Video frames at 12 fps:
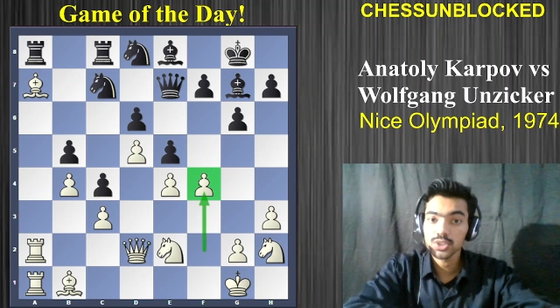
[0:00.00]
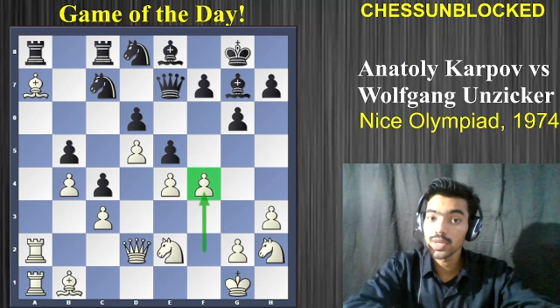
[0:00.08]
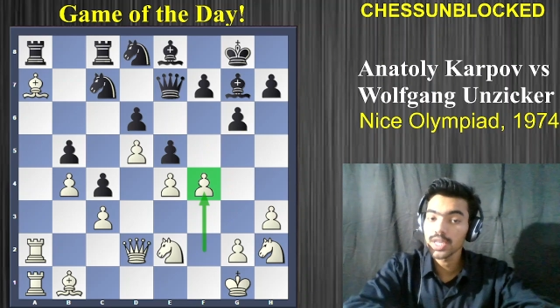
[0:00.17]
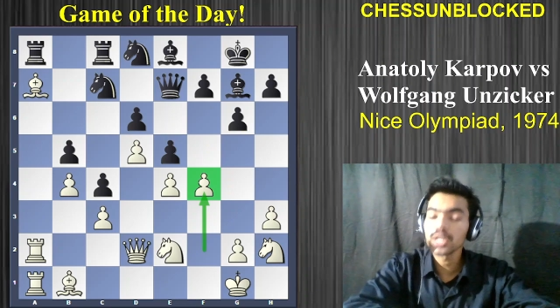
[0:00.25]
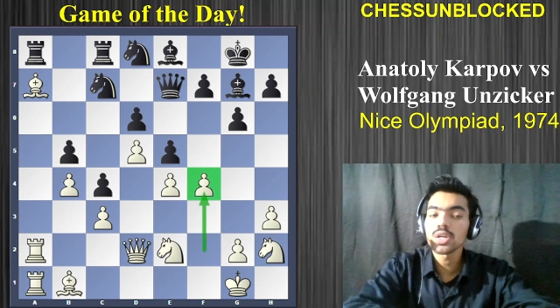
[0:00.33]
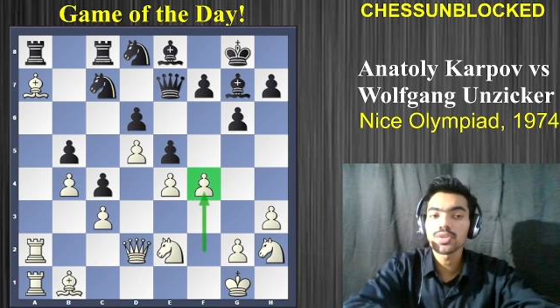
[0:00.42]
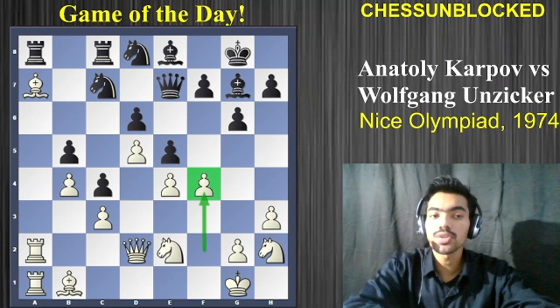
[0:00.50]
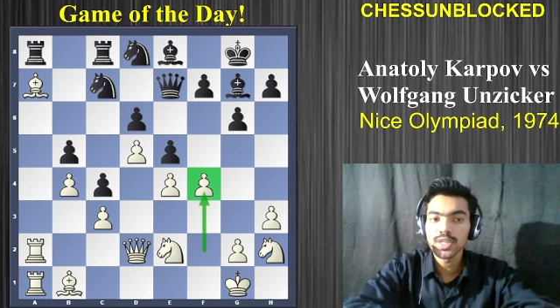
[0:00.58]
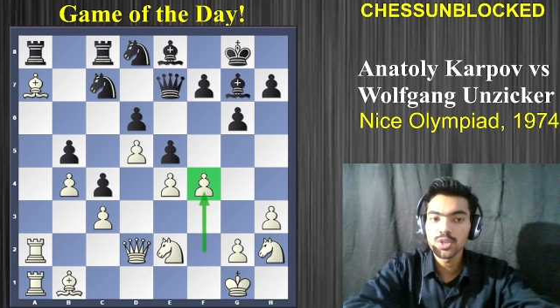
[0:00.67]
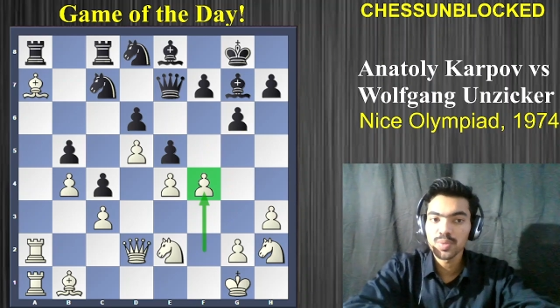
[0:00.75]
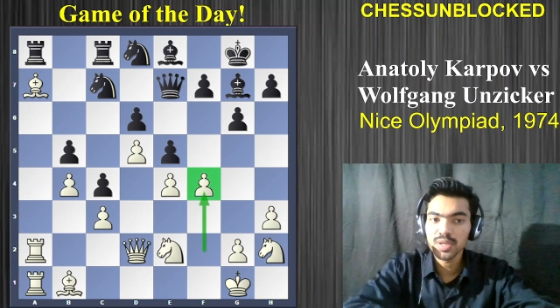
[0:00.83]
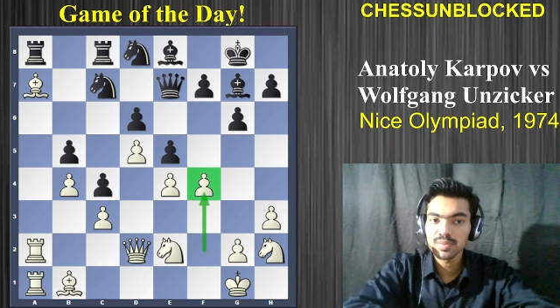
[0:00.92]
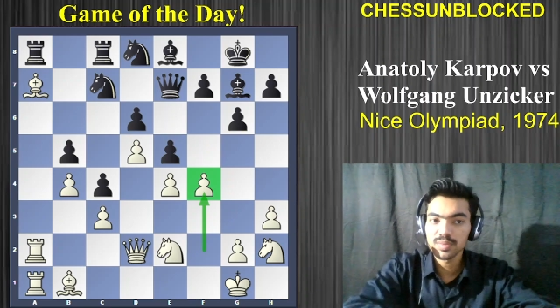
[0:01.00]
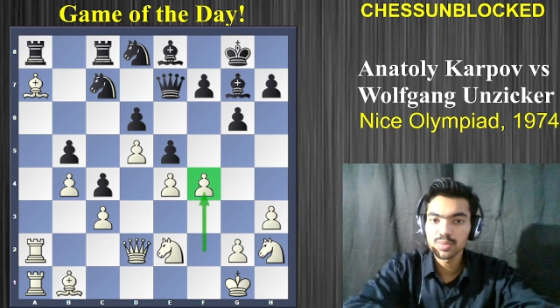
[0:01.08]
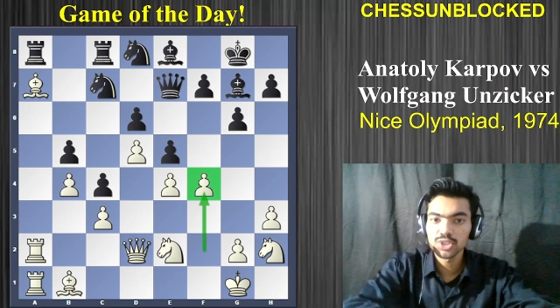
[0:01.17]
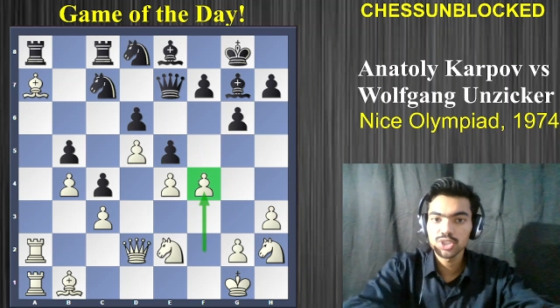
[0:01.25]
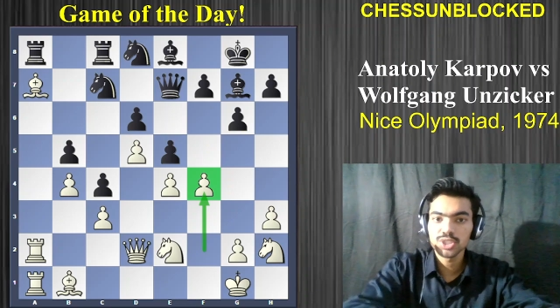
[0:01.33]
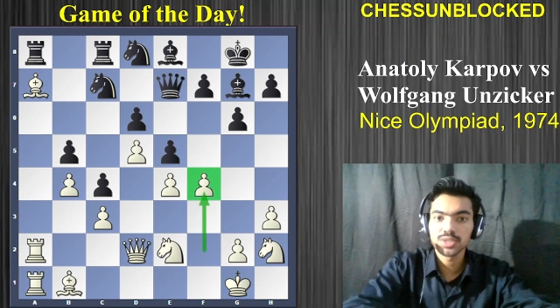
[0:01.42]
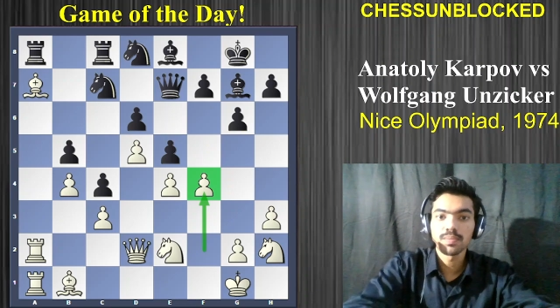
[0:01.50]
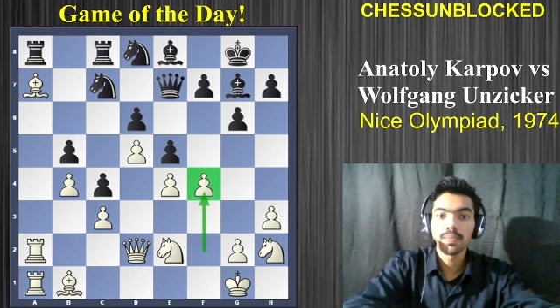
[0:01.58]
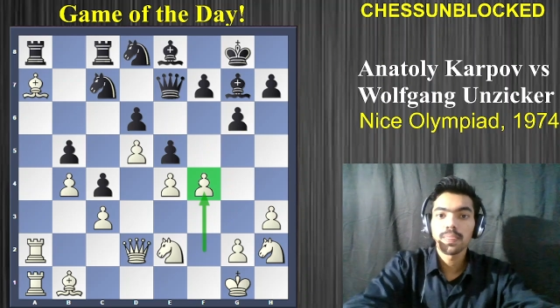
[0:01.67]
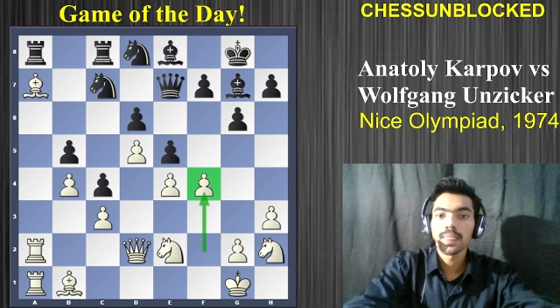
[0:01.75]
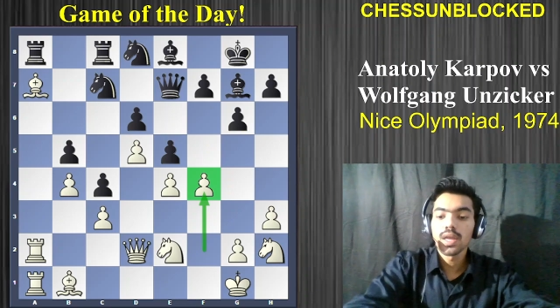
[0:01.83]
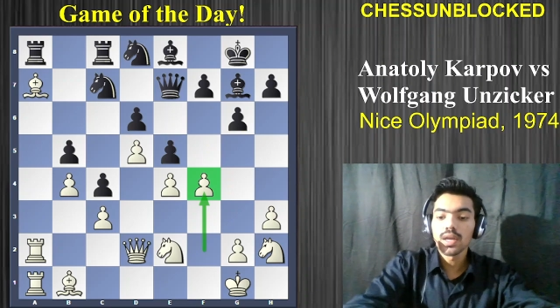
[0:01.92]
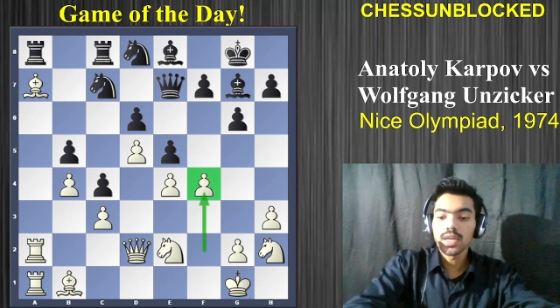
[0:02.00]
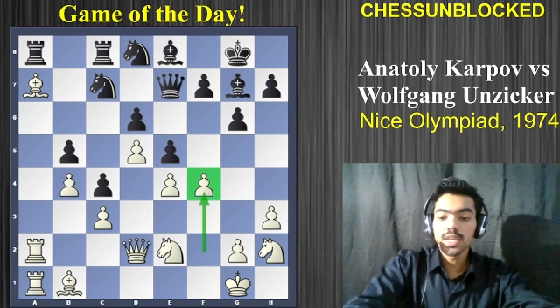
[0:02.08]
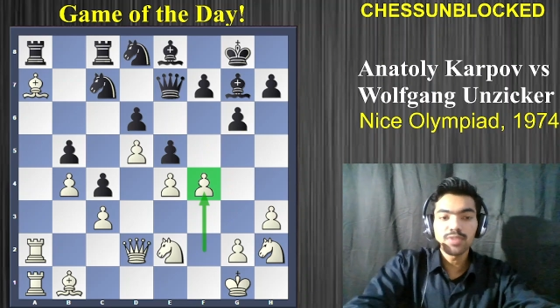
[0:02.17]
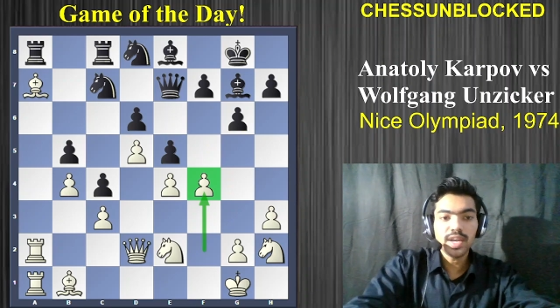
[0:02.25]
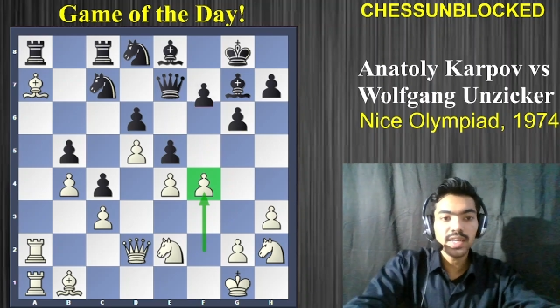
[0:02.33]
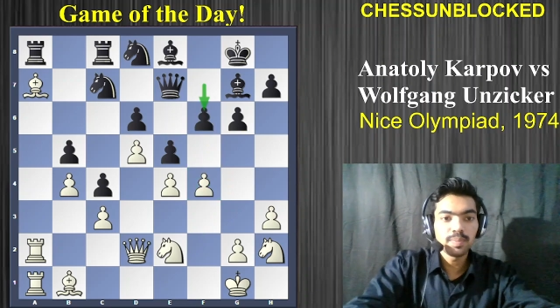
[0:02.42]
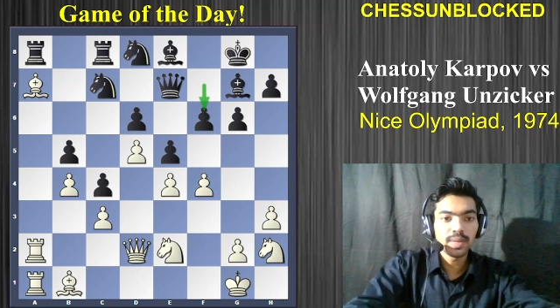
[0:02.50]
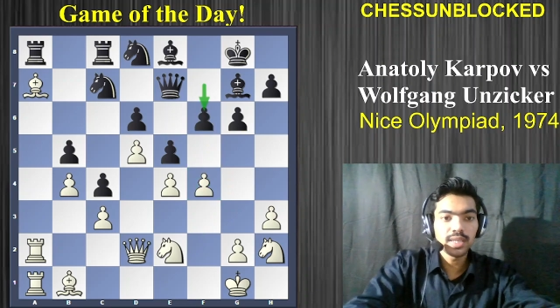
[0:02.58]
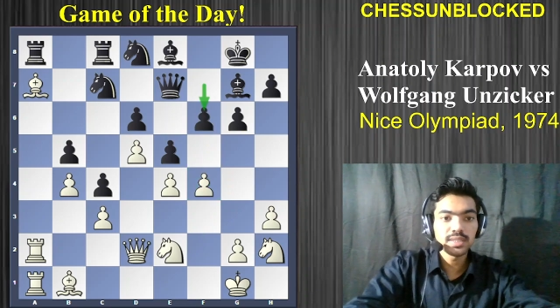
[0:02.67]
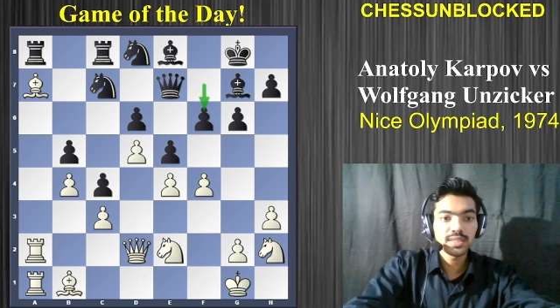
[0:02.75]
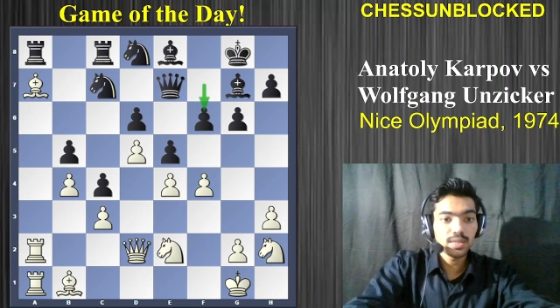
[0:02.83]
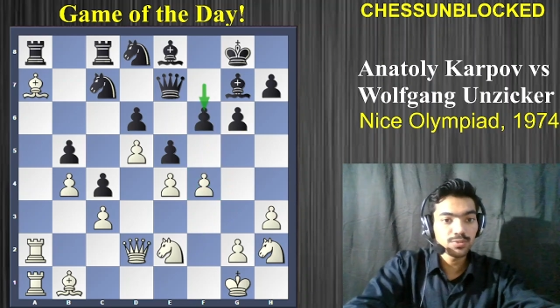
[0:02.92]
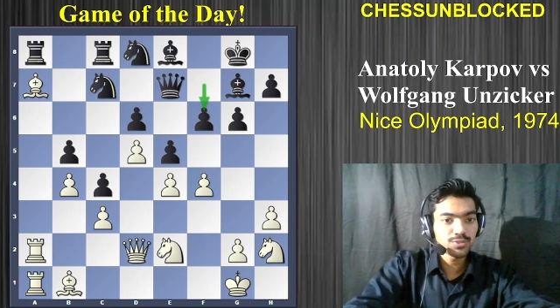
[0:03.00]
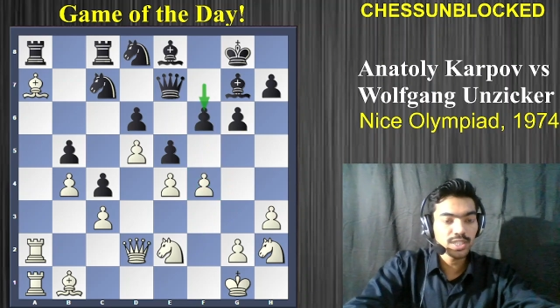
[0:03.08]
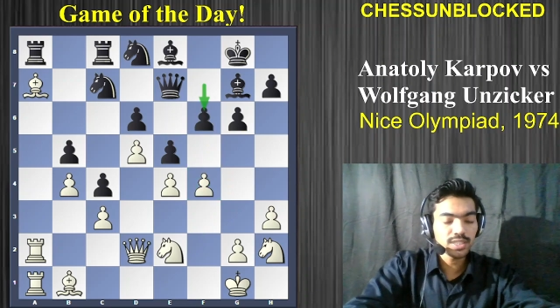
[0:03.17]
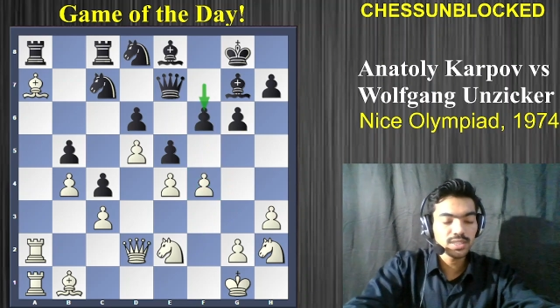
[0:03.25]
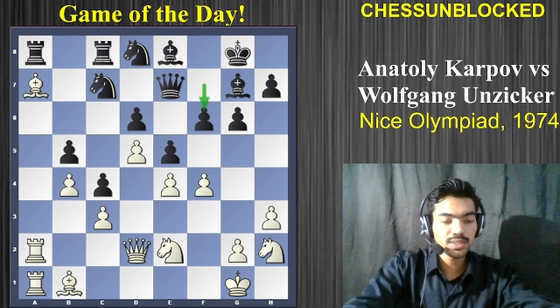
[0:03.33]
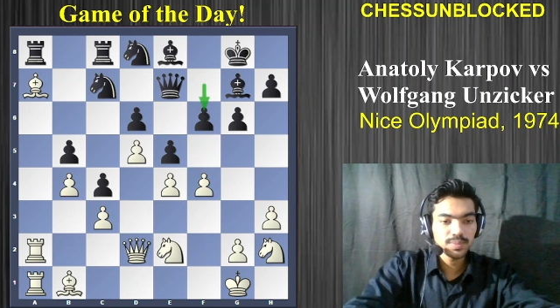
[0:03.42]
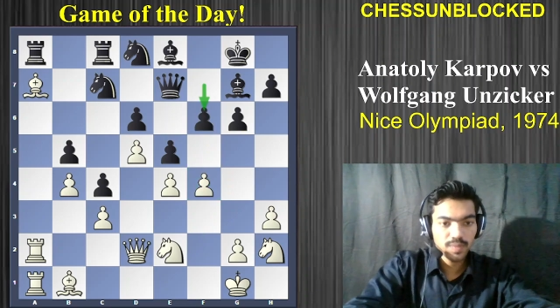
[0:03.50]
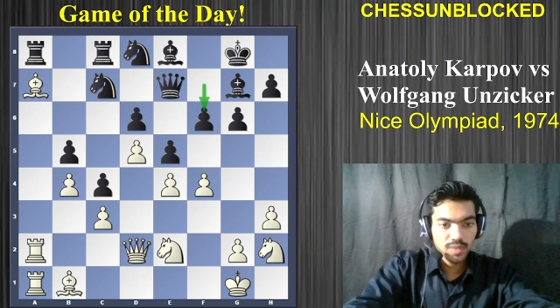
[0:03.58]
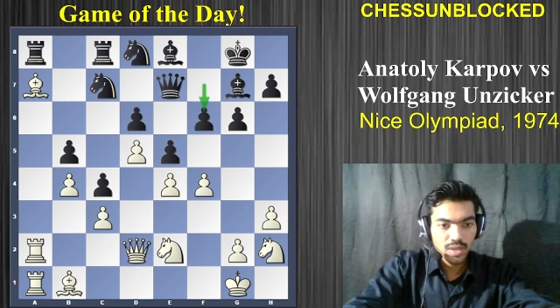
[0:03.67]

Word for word: So he cannot really open up the position. In fact, he plays f6.